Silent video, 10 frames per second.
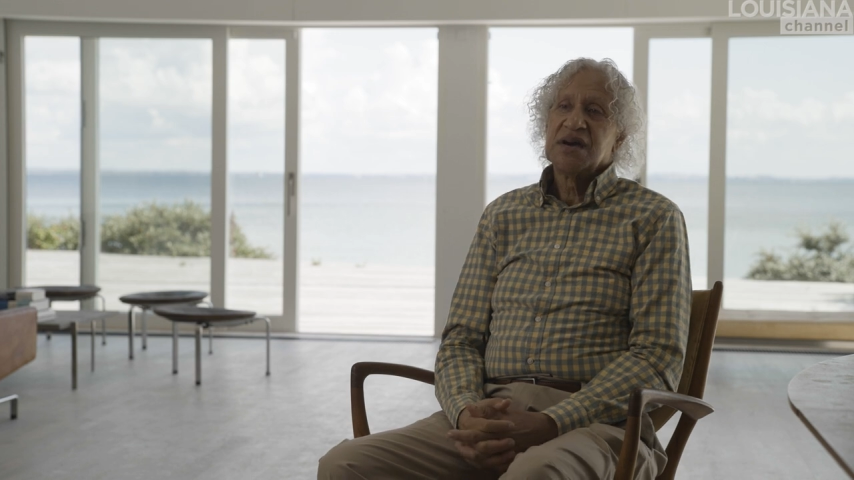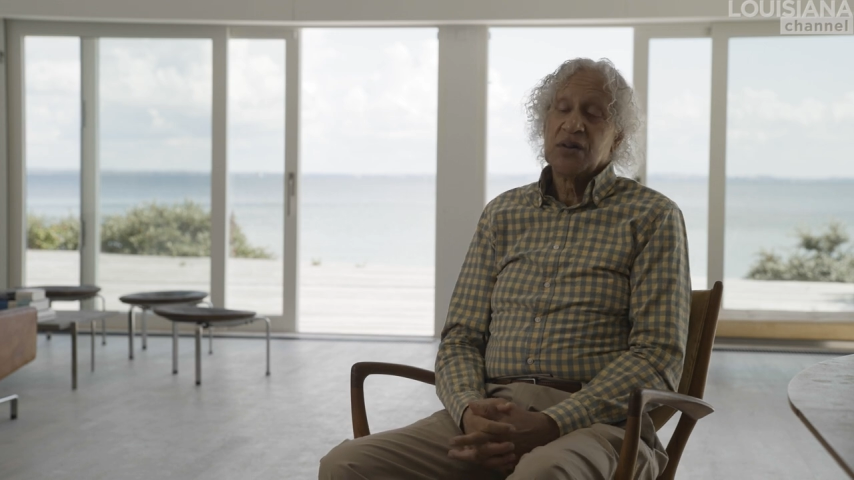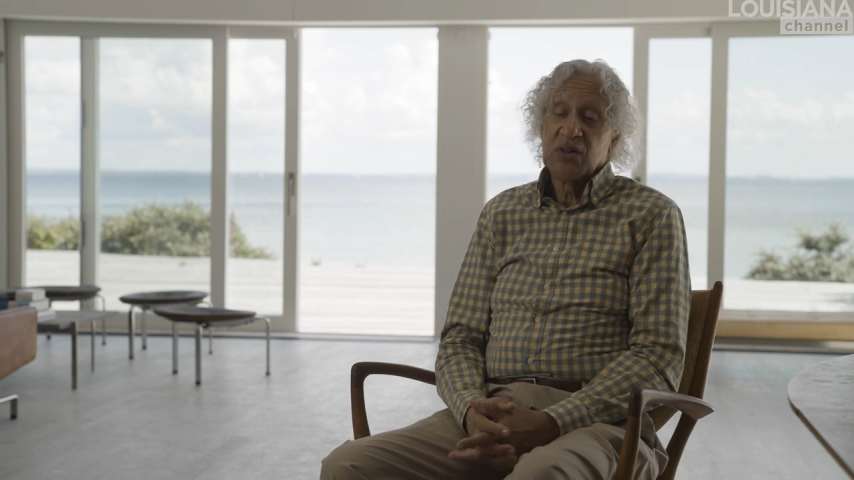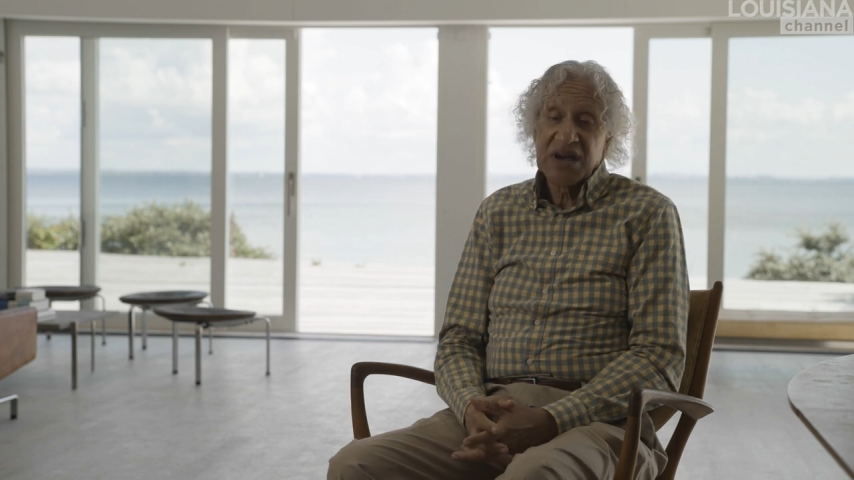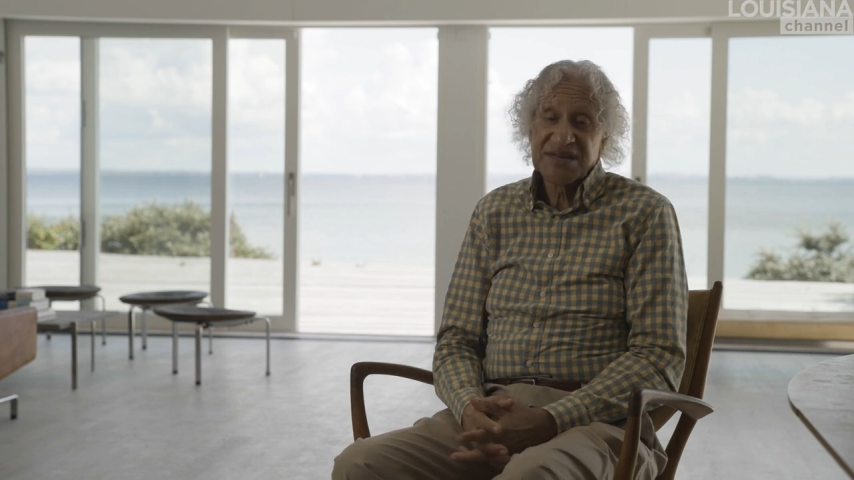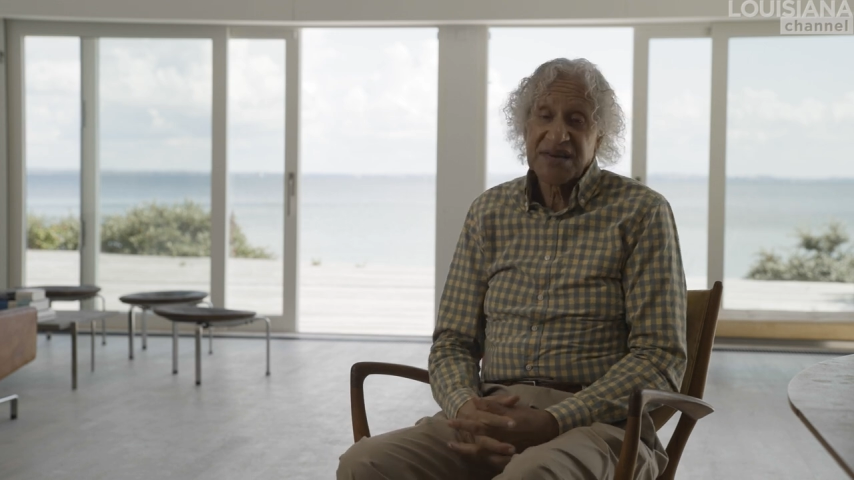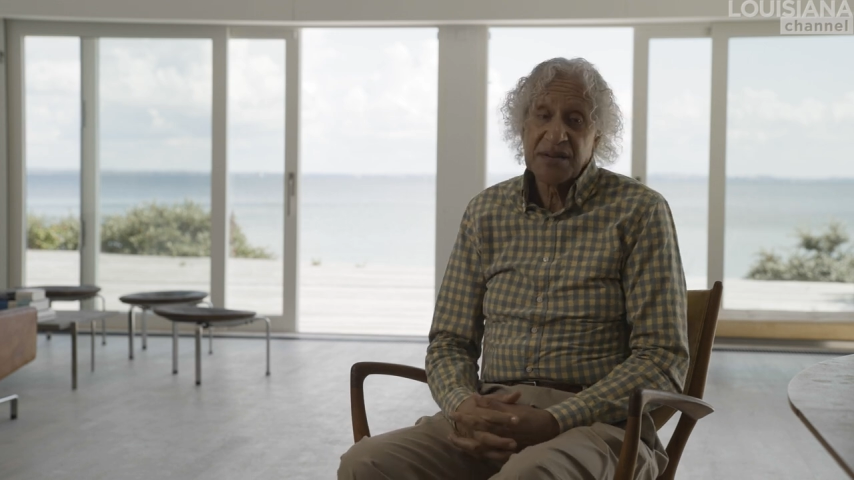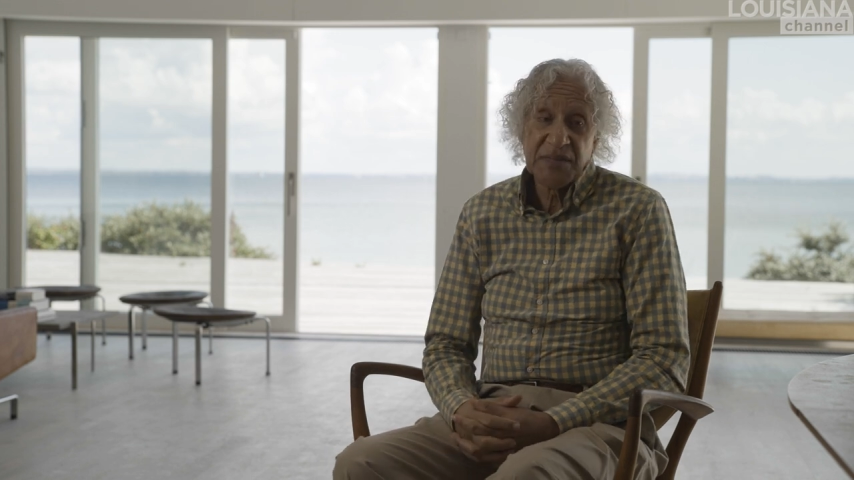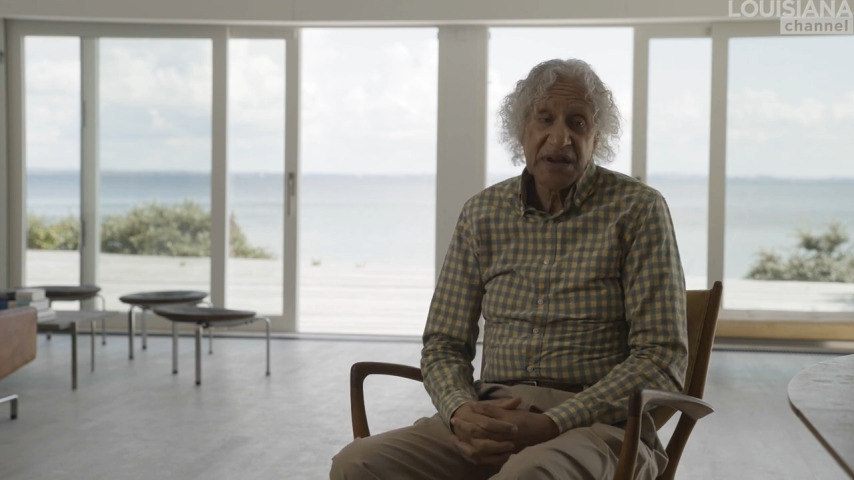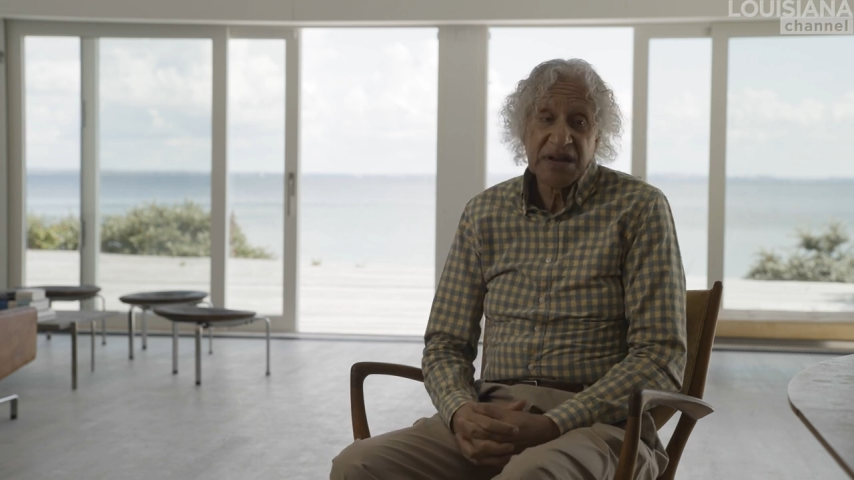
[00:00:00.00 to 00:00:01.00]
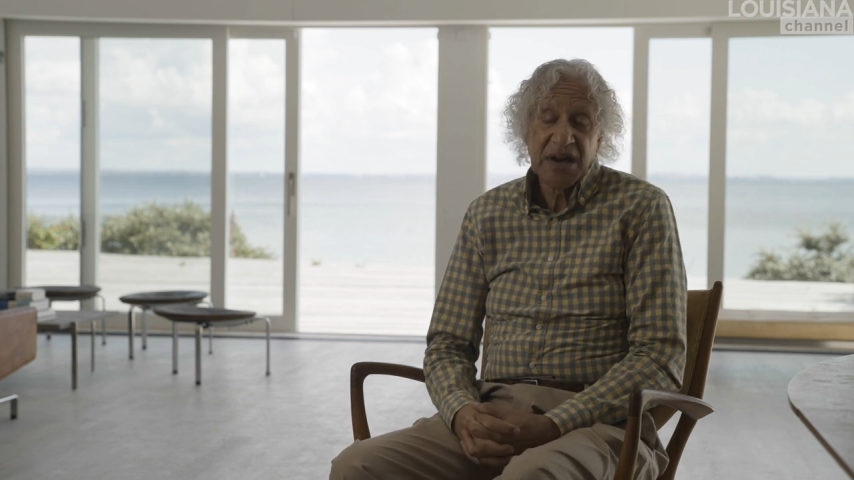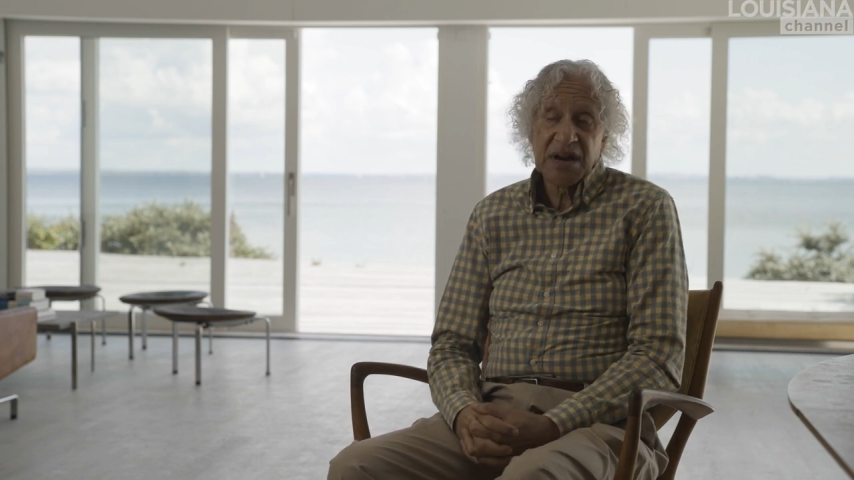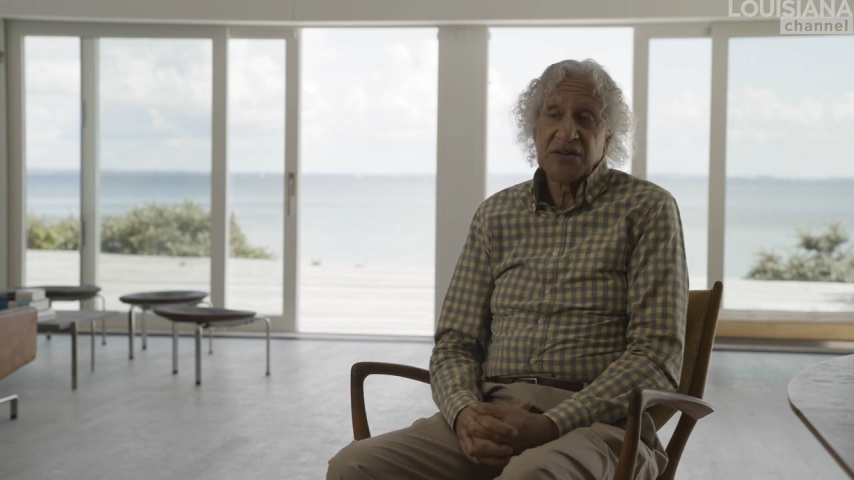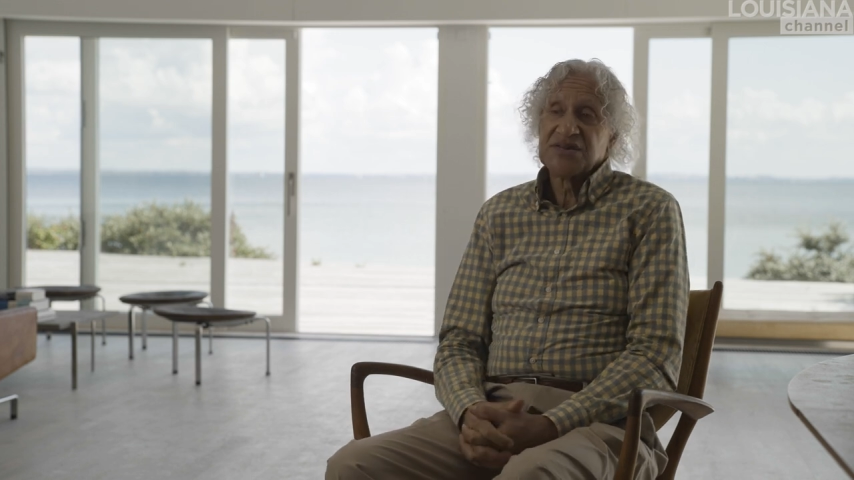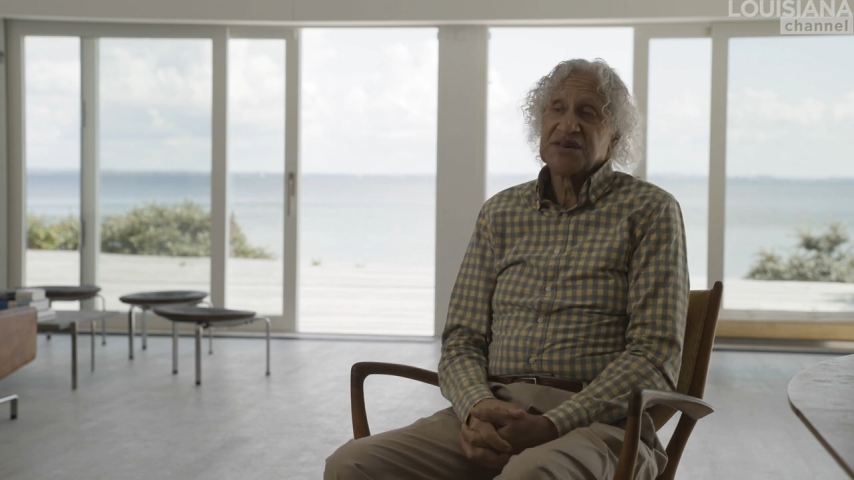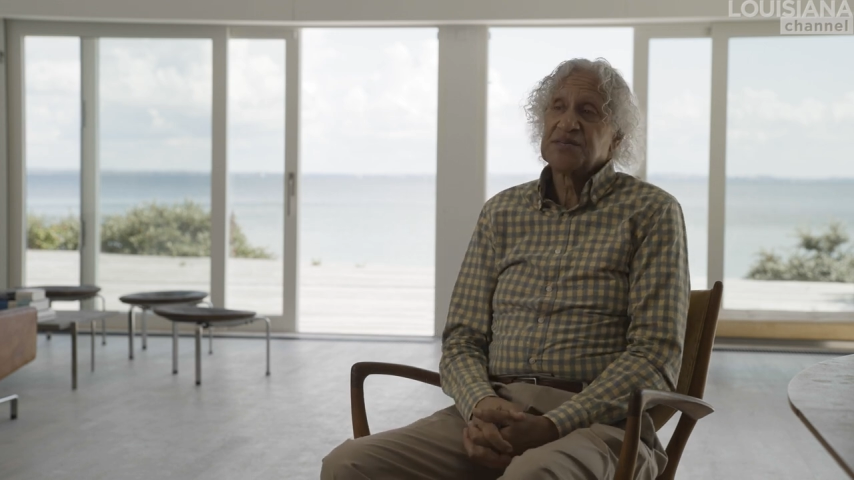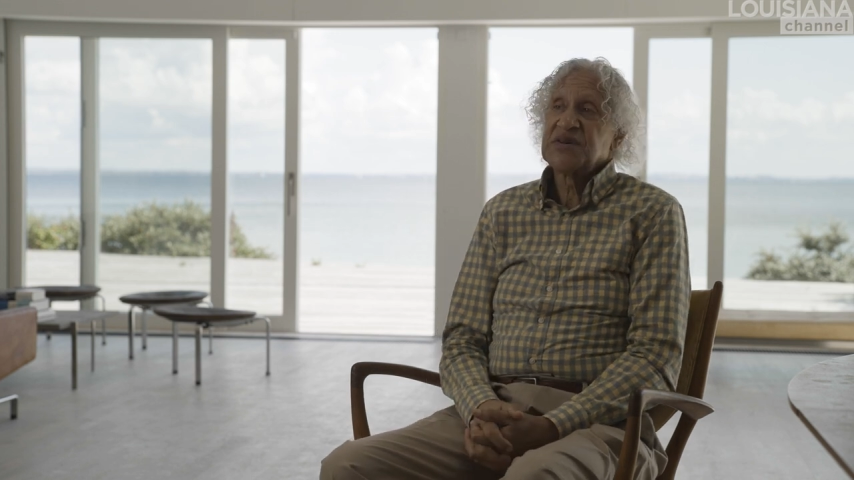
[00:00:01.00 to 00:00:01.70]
And when I say media, I don't just